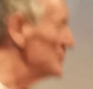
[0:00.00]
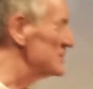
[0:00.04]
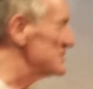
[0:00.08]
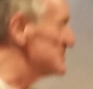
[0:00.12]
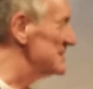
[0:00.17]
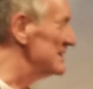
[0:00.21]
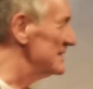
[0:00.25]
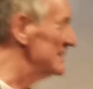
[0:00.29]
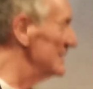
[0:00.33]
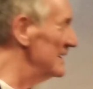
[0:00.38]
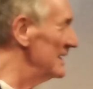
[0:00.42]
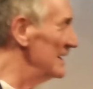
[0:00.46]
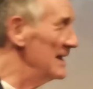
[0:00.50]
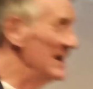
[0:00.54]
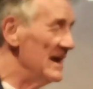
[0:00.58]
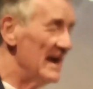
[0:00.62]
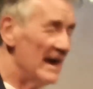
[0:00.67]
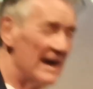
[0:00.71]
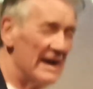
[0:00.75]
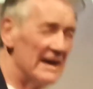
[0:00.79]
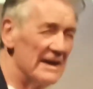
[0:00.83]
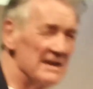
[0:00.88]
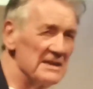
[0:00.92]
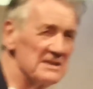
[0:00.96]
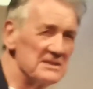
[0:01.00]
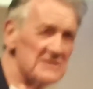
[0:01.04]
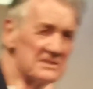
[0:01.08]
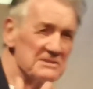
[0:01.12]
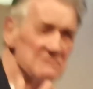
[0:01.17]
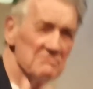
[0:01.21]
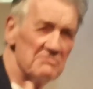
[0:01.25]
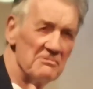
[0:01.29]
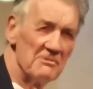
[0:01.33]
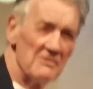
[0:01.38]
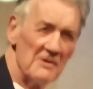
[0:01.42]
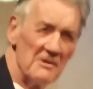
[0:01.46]
on the water,
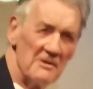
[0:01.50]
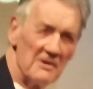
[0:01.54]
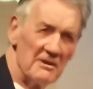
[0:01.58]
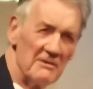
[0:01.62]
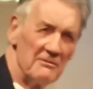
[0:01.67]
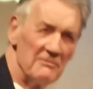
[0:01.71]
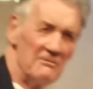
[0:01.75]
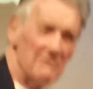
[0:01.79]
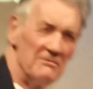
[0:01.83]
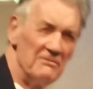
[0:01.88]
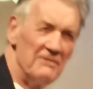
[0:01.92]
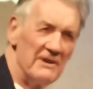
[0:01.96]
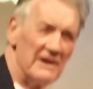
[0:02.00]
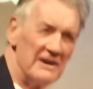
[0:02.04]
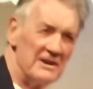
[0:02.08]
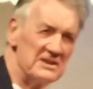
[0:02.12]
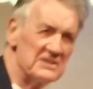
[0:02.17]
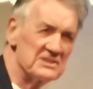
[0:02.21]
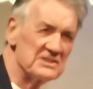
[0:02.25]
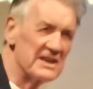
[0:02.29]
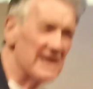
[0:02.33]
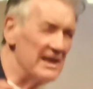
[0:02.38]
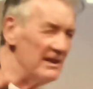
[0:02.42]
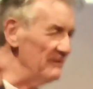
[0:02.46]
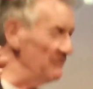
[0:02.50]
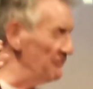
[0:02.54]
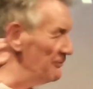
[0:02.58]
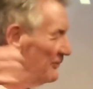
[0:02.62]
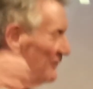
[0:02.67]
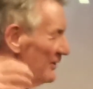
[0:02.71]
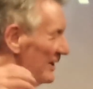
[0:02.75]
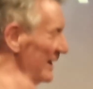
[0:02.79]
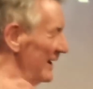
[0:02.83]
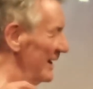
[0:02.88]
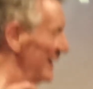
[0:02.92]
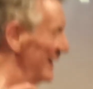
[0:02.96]
and very
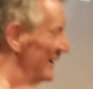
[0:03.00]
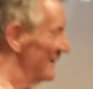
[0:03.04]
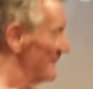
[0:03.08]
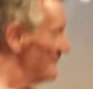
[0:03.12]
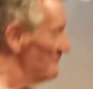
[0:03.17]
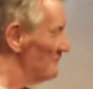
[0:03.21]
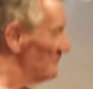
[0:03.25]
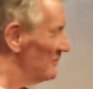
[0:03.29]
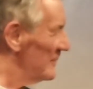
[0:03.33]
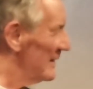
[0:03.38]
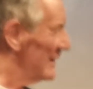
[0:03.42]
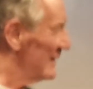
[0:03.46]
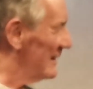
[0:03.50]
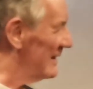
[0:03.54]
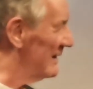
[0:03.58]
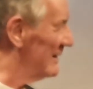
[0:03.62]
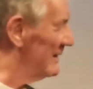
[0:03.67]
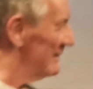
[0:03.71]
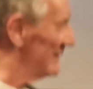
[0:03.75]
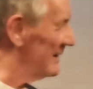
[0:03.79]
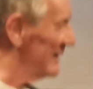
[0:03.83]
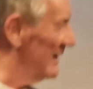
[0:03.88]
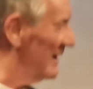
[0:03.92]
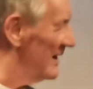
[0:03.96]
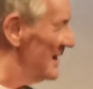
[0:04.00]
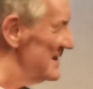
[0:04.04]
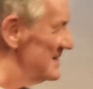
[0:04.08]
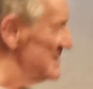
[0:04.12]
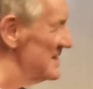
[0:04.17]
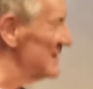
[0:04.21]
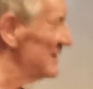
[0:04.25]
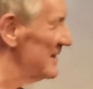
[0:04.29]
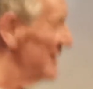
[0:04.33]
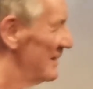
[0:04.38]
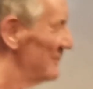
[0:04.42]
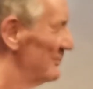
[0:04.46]
skillfully
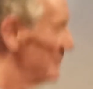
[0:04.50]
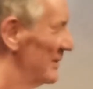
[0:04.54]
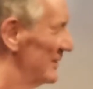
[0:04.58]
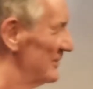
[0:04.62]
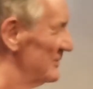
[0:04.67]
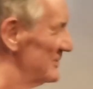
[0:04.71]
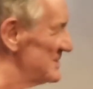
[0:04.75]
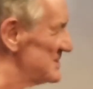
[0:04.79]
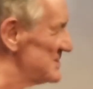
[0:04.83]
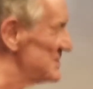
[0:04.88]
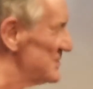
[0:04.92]
guiding their